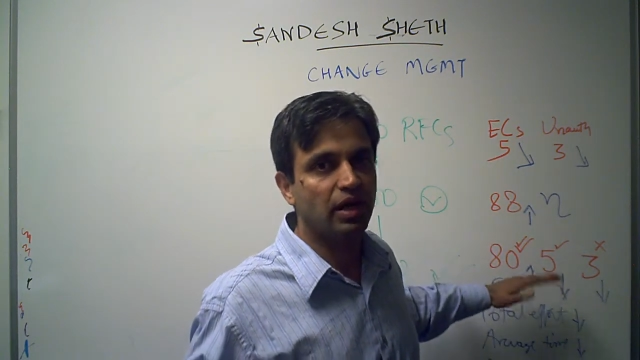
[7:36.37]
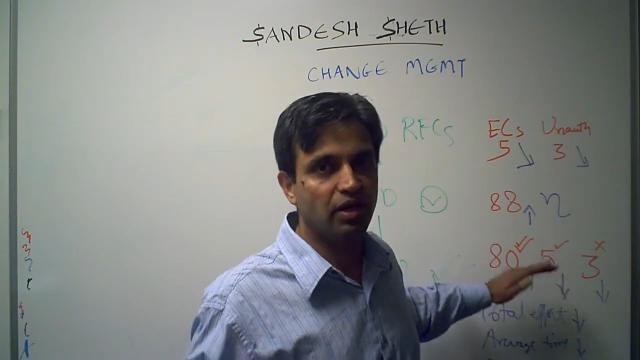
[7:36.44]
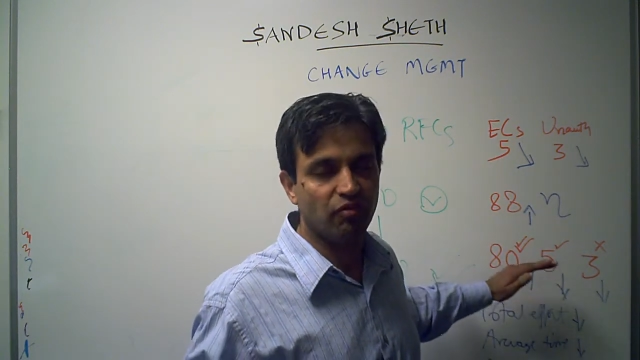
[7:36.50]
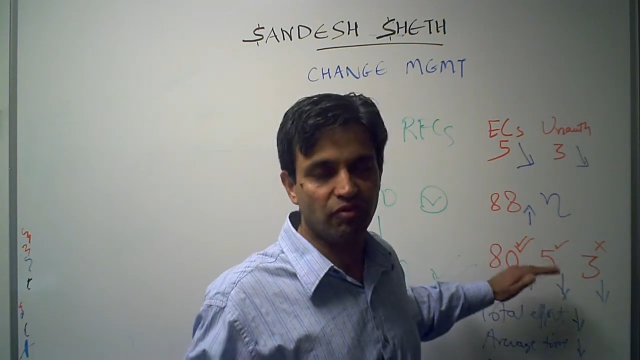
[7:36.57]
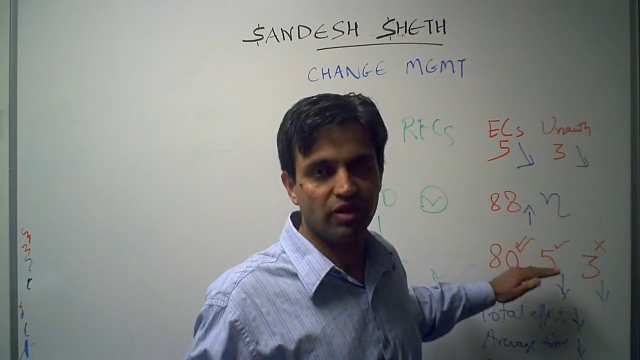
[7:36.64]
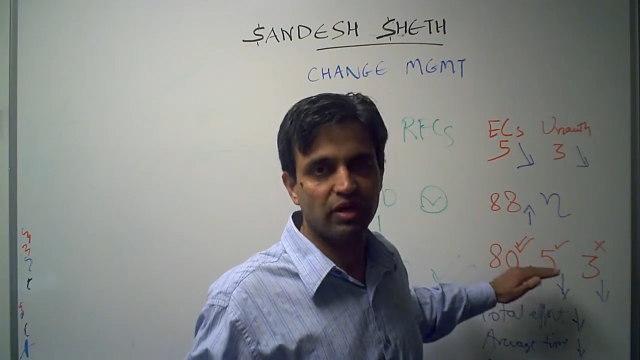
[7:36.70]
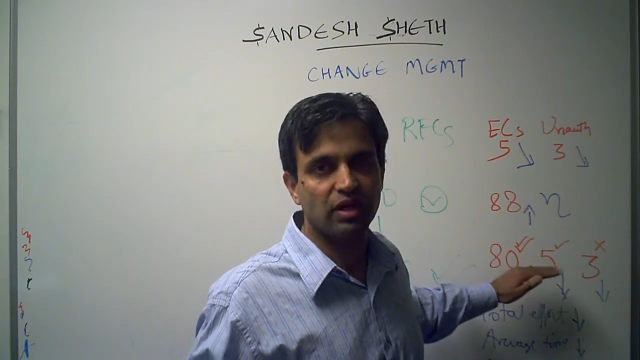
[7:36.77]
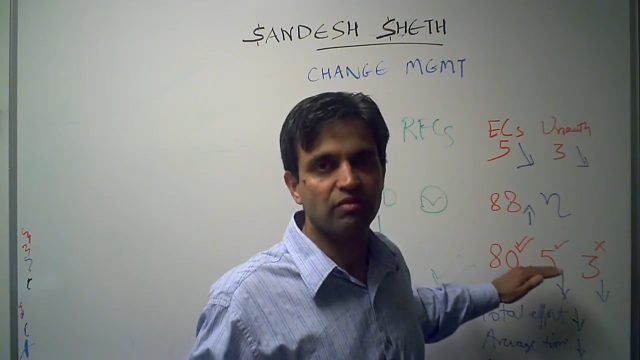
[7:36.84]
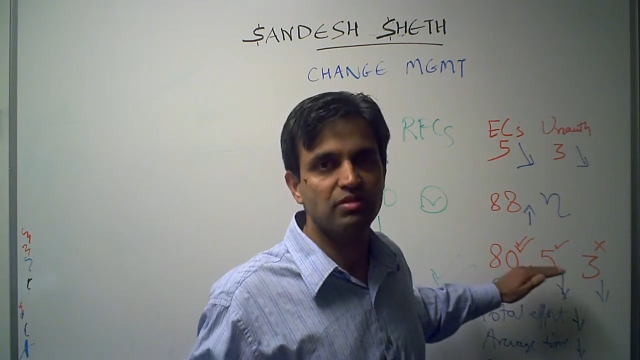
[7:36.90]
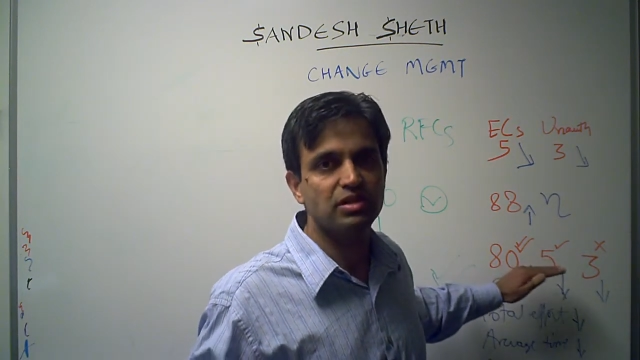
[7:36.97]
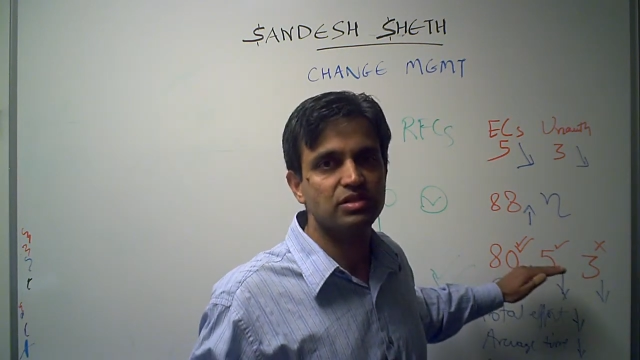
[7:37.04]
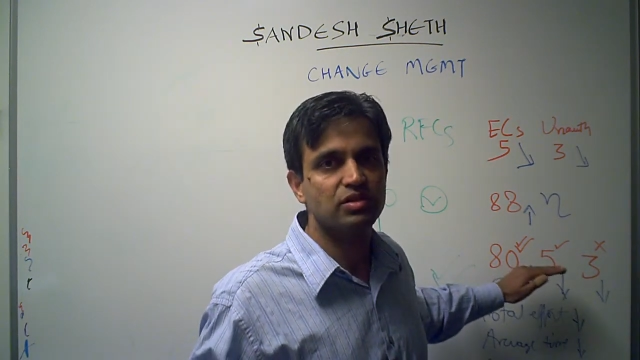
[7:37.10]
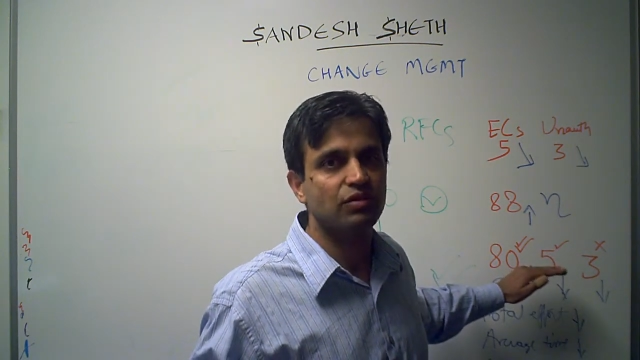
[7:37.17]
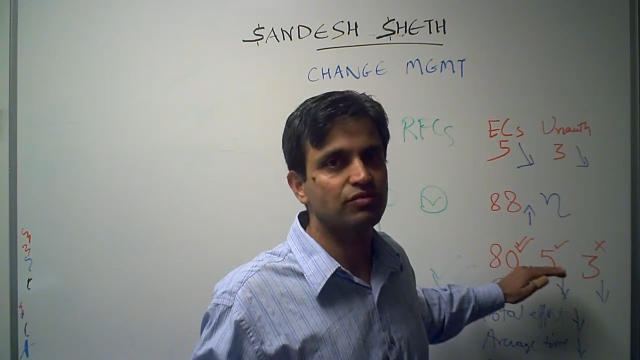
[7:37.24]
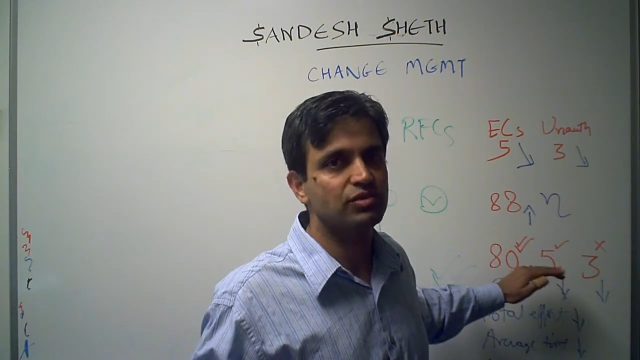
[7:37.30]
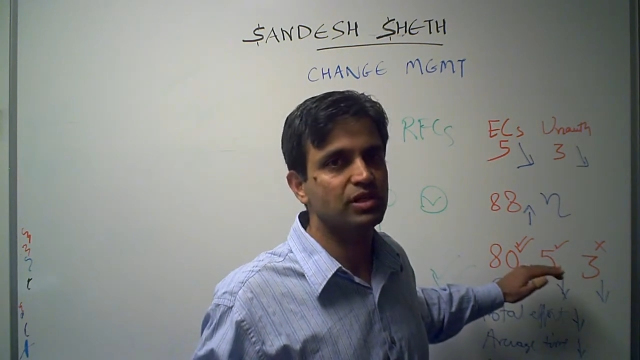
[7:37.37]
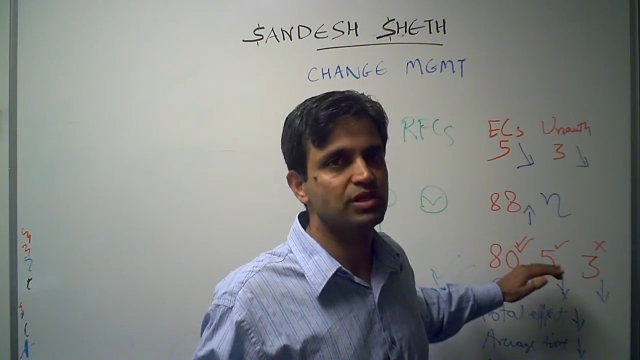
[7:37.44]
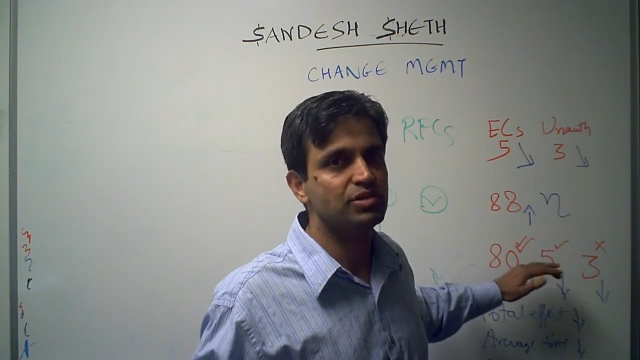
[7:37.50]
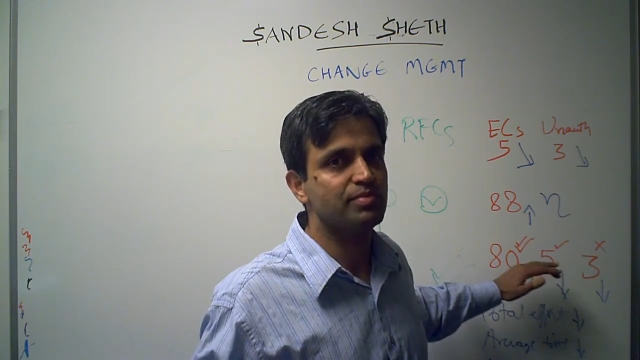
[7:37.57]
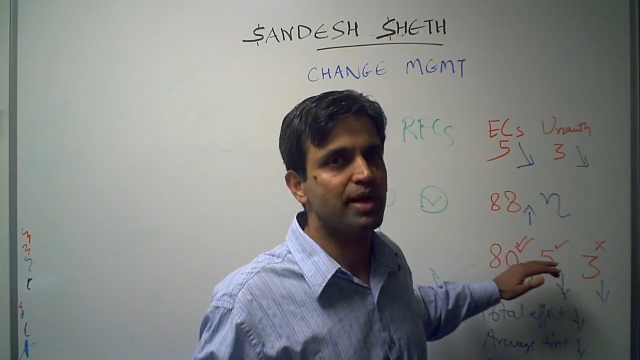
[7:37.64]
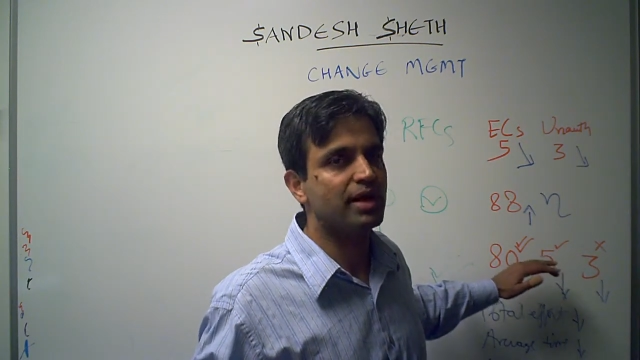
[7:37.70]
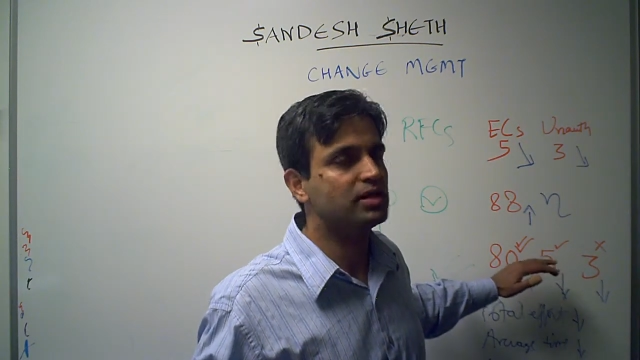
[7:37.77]
effectiveness of
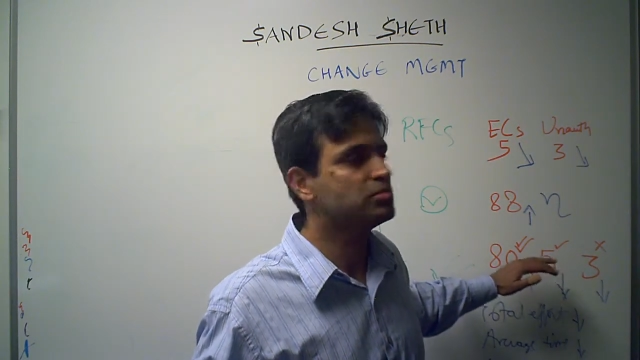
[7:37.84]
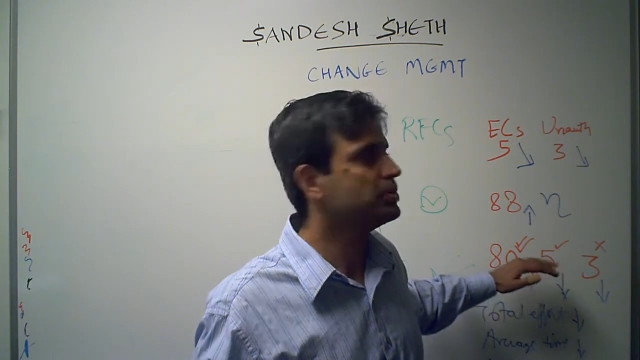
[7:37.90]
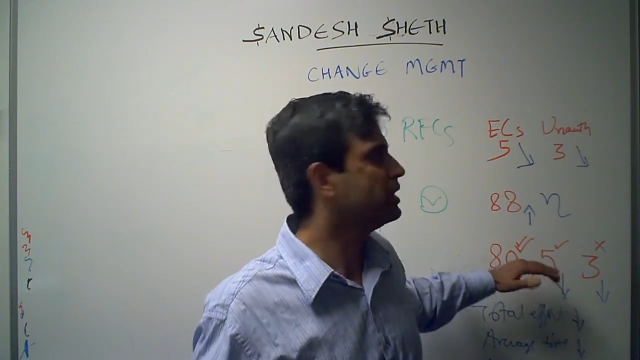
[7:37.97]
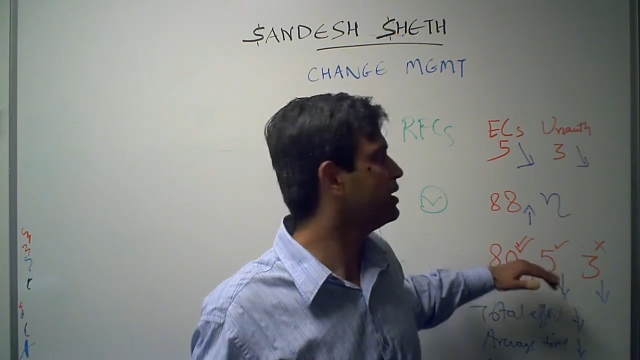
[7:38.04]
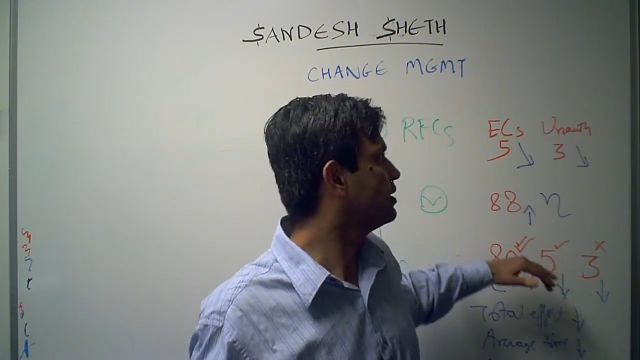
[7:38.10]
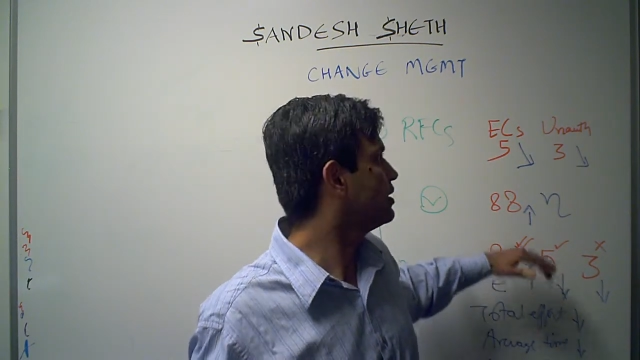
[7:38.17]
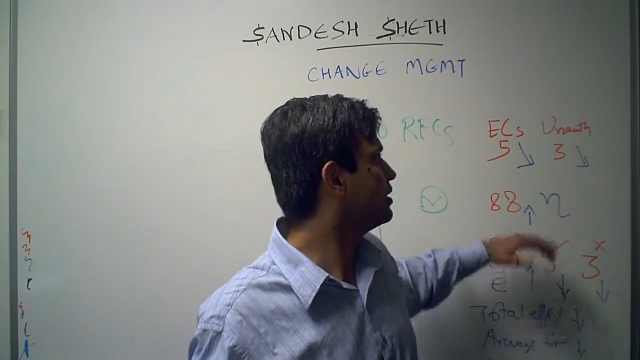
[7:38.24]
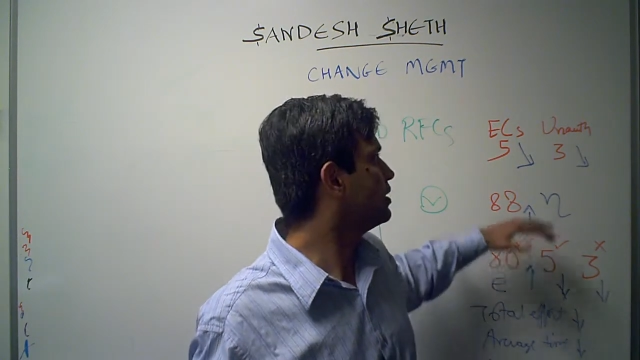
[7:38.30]
change management,